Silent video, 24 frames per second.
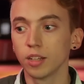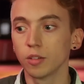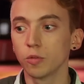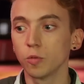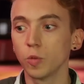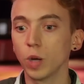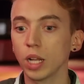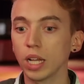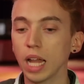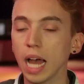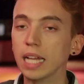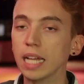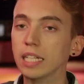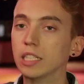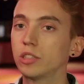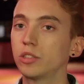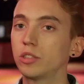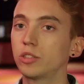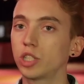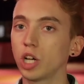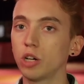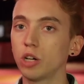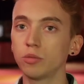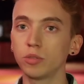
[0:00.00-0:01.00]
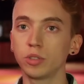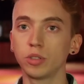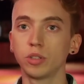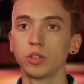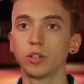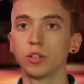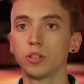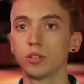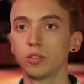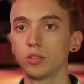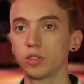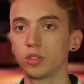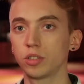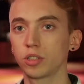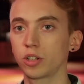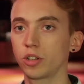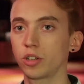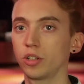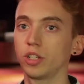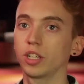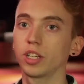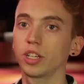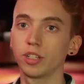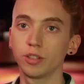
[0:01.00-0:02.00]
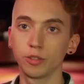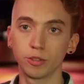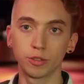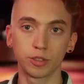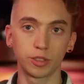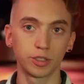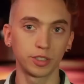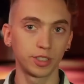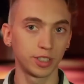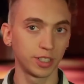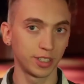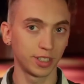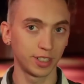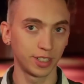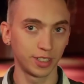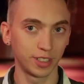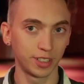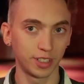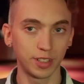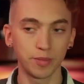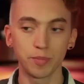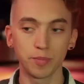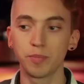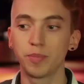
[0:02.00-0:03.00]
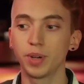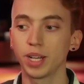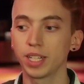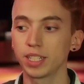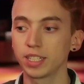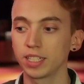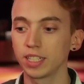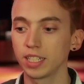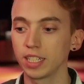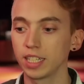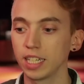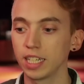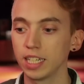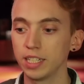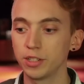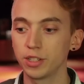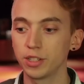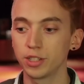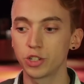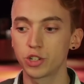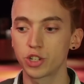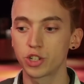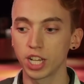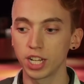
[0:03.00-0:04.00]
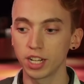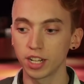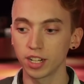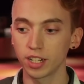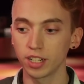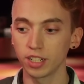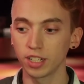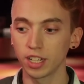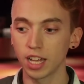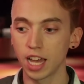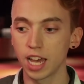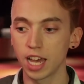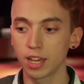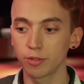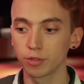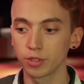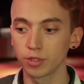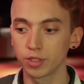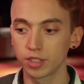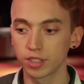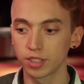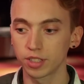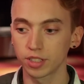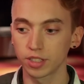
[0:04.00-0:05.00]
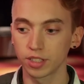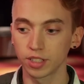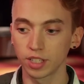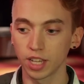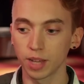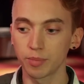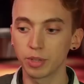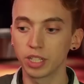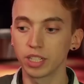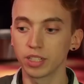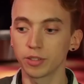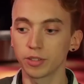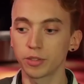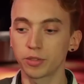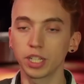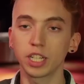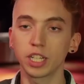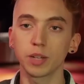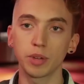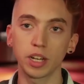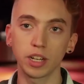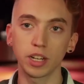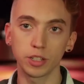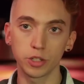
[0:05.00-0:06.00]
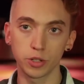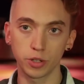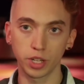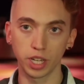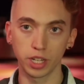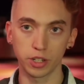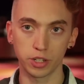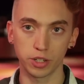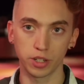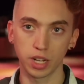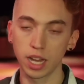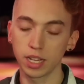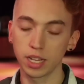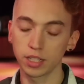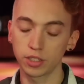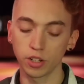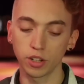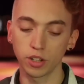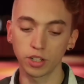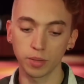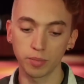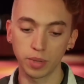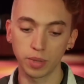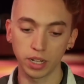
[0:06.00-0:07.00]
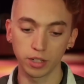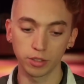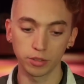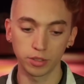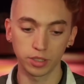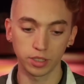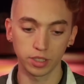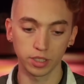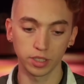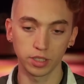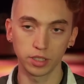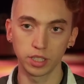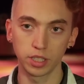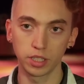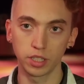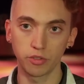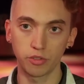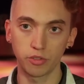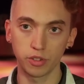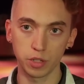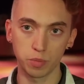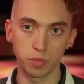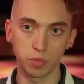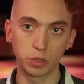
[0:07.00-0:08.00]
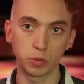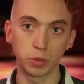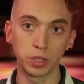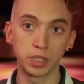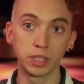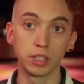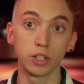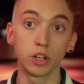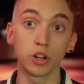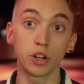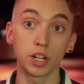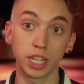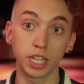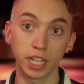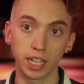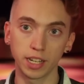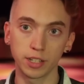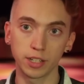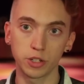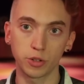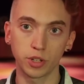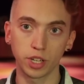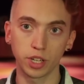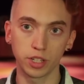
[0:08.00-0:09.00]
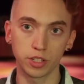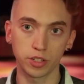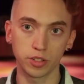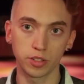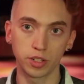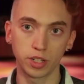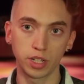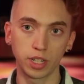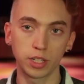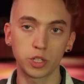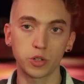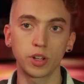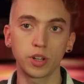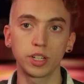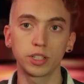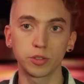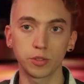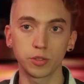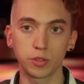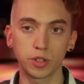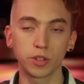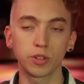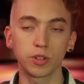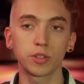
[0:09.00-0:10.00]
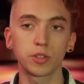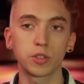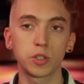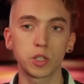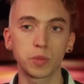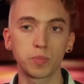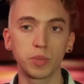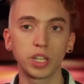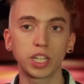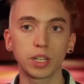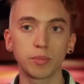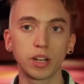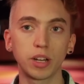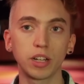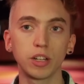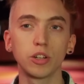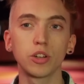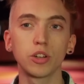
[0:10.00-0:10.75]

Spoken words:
Well, I don't know Groningen or the, but in general, think about education. I talk about the difference between learning and education, and I try to speak about